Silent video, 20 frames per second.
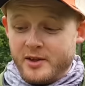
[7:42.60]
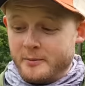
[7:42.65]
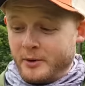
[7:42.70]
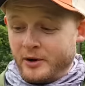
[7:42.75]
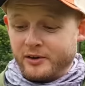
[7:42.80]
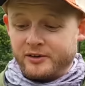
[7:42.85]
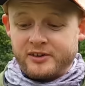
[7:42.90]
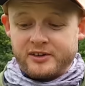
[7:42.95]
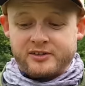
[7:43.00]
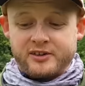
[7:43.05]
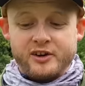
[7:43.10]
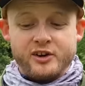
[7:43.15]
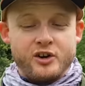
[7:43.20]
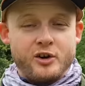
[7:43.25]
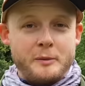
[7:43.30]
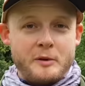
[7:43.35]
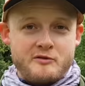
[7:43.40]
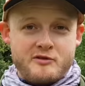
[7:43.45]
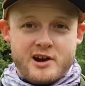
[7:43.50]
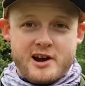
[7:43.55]
the box. That's going to
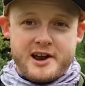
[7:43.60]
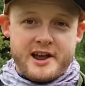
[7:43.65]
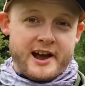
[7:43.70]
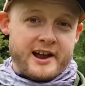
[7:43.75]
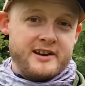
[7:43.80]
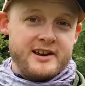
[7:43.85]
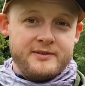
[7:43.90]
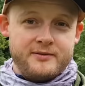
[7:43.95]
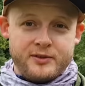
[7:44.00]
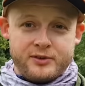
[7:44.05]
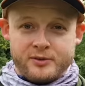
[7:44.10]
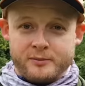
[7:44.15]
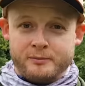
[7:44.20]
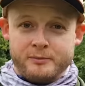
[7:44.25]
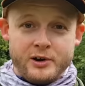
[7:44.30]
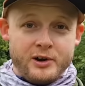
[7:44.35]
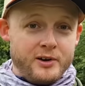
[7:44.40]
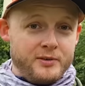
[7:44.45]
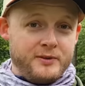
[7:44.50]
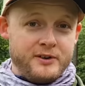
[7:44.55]
come in really handy for some
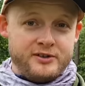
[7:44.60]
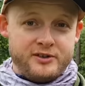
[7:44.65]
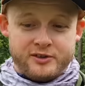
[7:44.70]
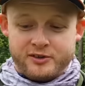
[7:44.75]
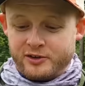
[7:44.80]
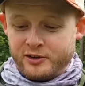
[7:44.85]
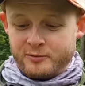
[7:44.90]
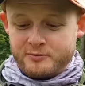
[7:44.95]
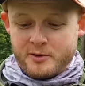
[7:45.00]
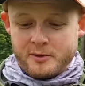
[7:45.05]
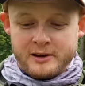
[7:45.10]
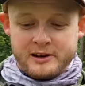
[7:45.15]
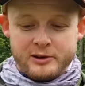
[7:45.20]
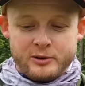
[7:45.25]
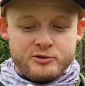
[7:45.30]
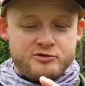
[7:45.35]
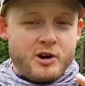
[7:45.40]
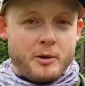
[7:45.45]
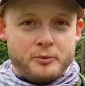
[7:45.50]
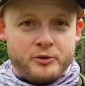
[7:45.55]
lure fish and stuff, probably little
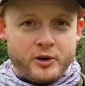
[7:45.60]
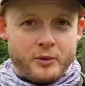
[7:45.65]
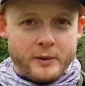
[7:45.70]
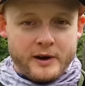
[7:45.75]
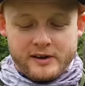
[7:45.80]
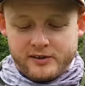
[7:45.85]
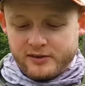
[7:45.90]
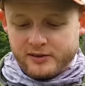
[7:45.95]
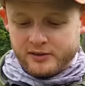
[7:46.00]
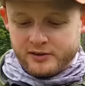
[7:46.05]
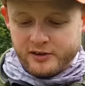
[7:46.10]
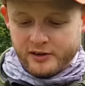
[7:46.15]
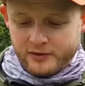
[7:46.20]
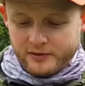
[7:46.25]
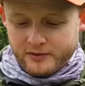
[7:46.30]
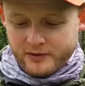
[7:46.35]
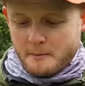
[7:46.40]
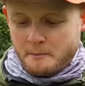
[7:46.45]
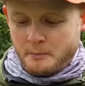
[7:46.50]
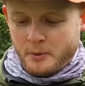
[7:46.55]
drop shot weights and
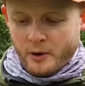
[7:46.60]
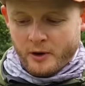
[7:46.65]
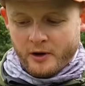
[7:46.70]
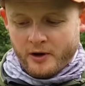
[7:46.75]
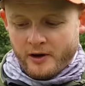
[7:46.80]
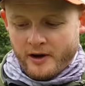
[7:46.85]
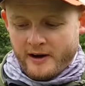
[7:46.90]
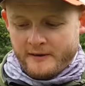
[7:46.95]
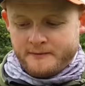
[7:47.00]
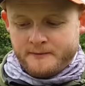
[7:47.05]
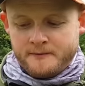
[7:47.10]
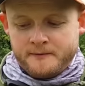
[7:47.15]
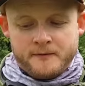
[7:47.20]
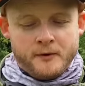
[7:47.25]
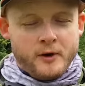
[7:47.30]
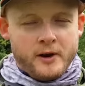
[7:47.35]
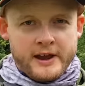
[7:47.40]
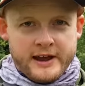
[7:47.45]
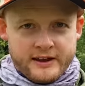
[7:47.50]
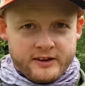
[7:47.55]
stuff. But I
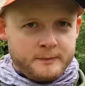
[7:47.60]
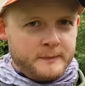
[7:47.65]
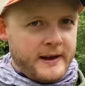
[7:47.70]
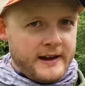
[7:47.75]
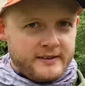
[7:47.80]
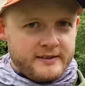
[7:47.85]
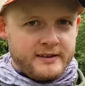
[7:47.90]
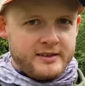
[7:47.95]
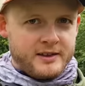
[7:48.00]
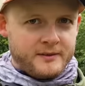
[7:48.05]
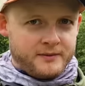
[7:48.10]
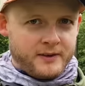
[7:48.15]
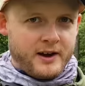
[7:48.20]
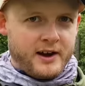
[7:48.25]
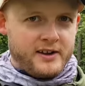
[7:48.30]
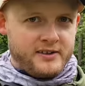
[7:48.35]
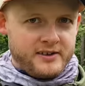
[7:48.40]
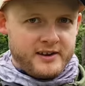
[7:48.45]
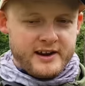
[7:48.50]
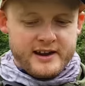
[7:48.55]
fully expected the
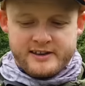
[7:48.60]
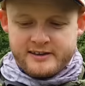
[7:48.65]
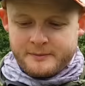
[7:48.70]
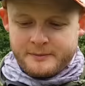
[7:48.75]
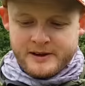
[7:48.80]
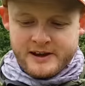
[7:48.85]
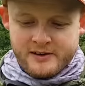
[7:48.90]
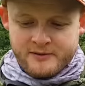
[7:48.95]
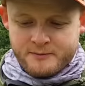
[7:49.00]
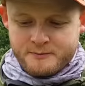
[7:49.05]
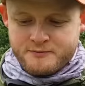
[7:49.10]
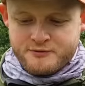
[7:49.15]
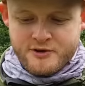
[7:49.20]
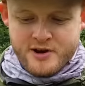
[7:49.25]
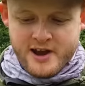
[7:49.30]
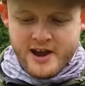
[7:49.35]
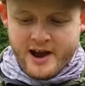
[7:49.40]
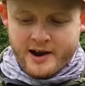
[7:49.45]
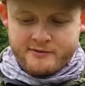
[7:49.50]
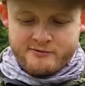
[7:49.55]
flies in here to be of
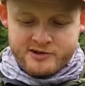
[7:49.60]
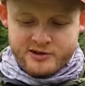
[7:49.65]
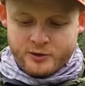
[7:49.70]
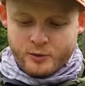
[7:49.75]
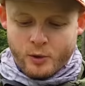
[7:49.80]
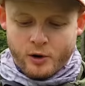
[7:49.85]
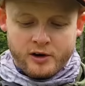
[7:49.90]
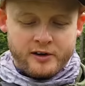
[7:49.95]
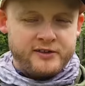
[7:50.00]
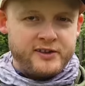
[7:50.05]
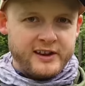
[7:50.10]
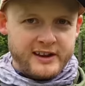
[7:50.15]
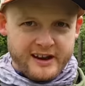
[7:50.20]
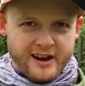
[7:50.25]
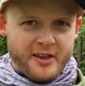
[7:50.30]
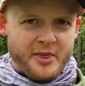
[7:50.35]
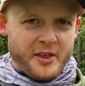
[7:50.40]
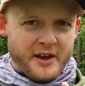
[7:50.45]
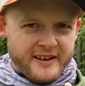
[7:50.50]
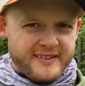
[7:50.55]
pretty average quality,
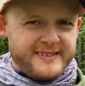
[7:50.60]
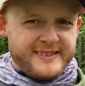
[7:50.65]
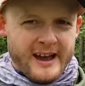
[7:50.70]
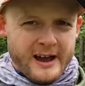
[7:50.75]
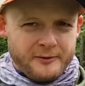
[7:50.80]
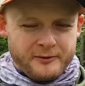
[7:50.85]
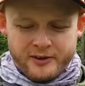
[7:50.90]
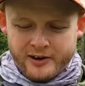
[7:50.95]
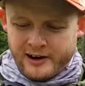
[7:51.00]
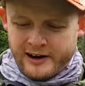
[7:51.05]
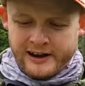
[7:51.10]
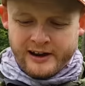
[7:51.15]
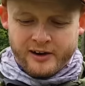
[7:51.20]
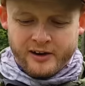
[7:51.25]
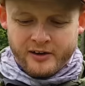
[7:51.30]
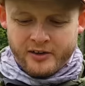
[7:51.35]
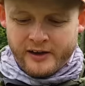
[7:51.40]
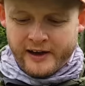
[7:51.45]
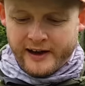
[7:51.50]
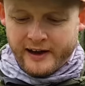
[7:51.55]
and they definitely
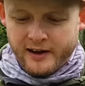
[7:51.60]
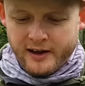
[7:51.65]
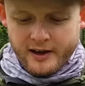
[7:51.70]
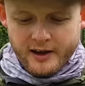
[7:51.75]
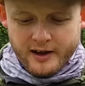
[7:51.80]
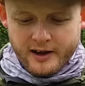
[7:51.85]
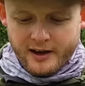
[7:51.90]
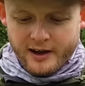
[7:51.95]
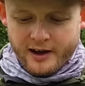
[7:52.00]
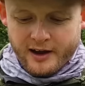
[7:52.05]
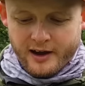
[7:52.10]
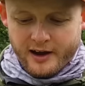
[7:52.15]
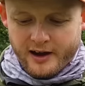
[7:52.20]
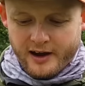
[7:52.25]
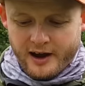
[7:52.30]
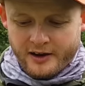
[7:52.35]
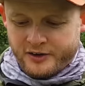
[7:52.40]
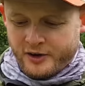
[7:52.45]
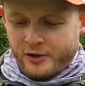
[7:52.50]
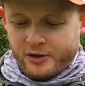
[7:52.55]
are that. Uh,
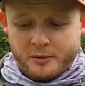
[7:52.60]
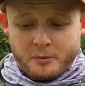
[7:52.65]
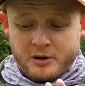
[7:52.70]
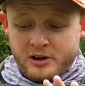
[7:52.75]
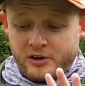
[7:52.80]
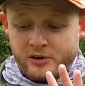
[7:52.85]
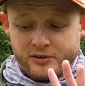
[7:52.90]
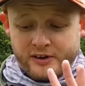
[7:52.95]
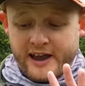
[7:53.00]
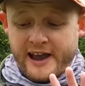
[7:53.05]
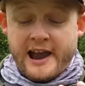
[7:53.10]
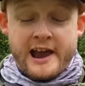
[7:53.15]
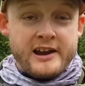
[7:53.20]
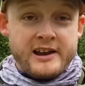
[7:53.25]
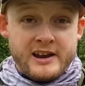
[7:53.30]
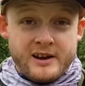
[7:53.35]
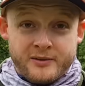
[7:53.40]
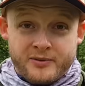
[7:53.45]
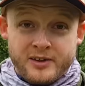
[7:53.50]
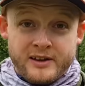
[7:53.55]
I don't think I'm going to use
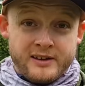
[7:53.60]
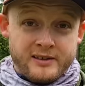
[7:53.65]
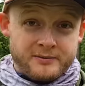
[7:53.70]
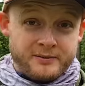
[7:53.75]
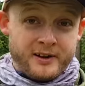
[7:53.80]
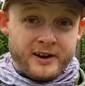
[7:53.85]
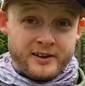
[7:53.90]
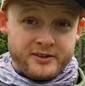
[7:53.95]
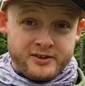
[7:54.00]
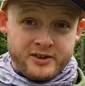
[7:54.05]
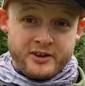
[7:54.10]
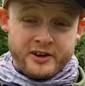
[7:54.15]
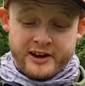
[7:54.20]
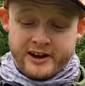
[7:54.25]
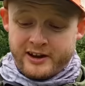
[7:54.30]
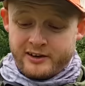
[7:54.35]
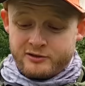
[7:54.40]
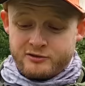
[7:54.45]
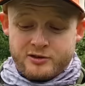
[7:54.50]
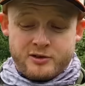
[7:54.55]
any of these flies today
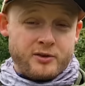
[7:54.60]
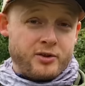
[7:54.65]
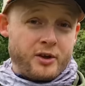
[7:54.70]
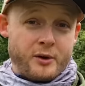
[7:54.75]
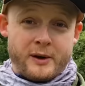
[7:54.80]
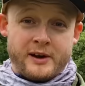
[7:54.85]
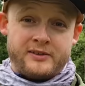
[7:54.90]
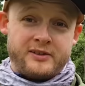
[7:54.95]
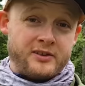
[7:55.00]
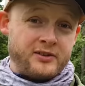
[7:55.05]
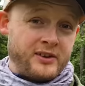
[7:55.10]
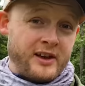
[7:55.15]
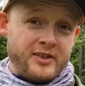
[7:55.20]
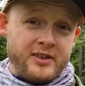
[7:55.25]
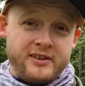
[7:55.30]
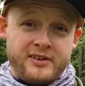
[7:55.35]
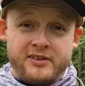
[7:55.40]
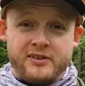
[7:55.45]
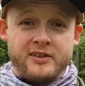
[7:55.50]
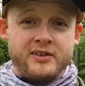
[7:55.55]
in truth though. As I said,
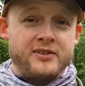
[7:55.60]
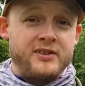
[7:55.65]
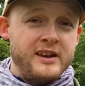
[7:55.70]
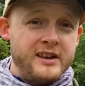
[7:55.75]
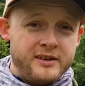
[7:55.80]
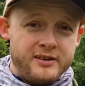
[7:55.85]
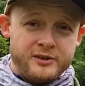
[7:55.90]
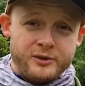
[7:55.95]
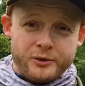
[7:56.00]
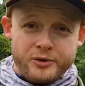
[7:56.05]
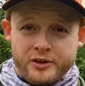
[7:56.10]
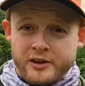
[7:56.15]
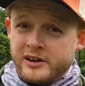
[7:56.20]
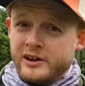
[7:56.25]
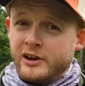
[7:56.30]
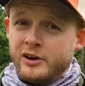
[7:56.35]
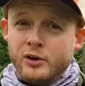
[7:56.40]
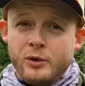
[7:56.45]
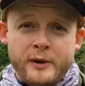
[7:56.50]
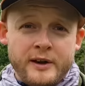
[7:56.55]
this is a seasonal thing.
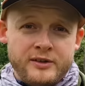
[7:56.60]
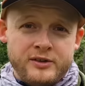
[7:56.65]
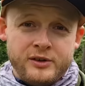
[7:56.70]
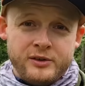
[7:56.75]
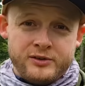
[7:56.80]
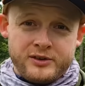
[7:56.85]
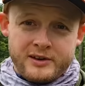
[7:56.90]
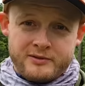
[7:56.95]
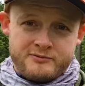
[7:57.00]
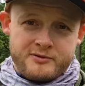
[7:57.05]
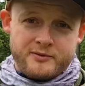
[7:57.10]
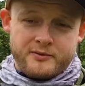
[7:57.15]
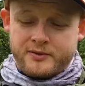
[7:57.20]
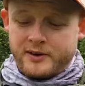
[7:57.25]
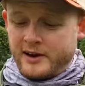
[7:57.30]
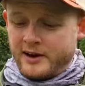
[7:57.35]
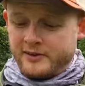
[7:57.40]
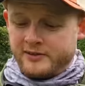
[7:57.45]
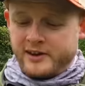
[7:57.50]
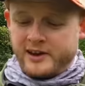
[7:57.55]
You'll always use different flies